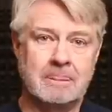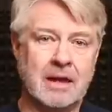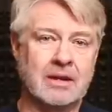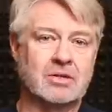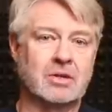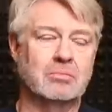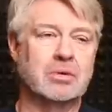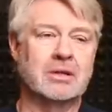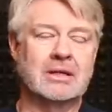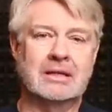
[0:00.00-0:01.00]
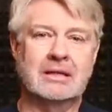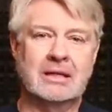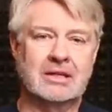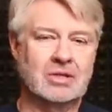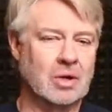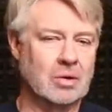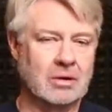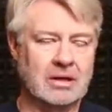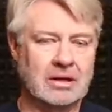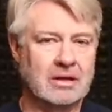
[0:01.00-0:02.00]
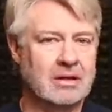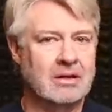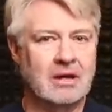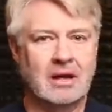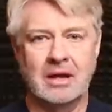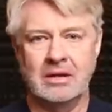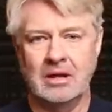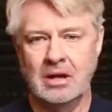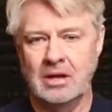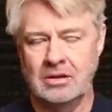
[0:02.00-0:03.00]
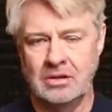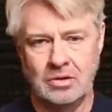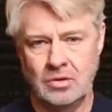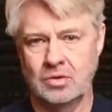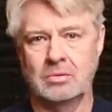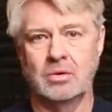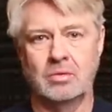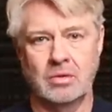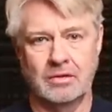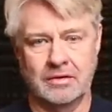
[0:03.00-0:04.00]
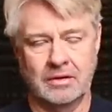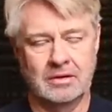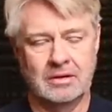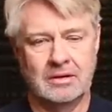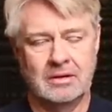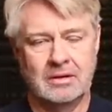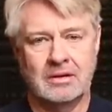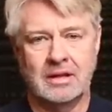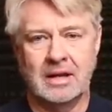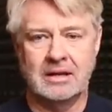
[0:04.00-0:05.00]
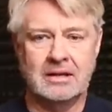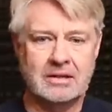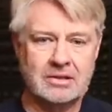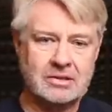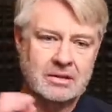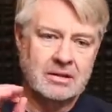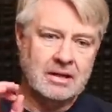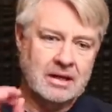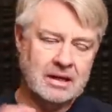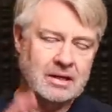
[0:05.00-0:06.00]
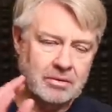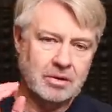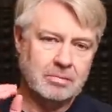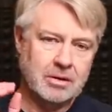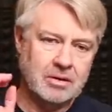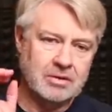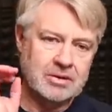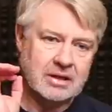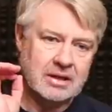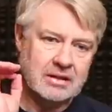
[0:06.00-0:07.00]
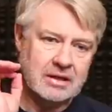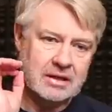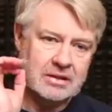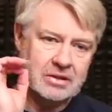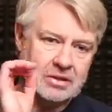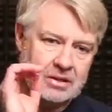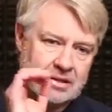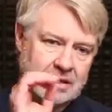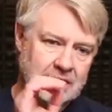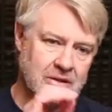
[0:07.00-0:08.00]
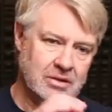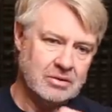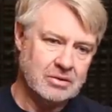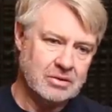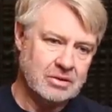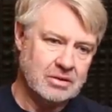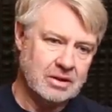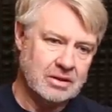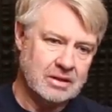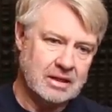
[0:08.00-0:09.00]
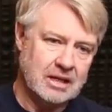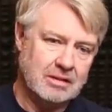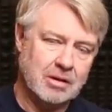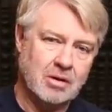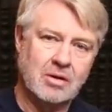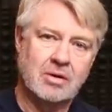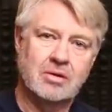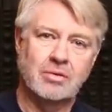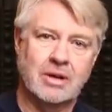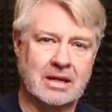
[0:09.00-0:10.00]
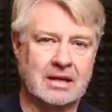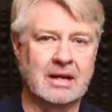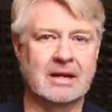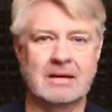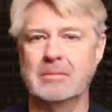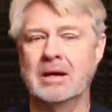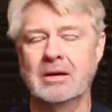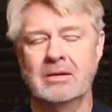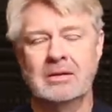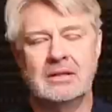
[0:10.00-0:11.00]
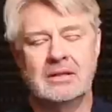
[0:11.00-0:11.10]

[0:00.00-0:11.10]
That is completely and totally an unusable woofer. That is hitting it with a pulse, and then it just continues to just keep on ringing like a bell.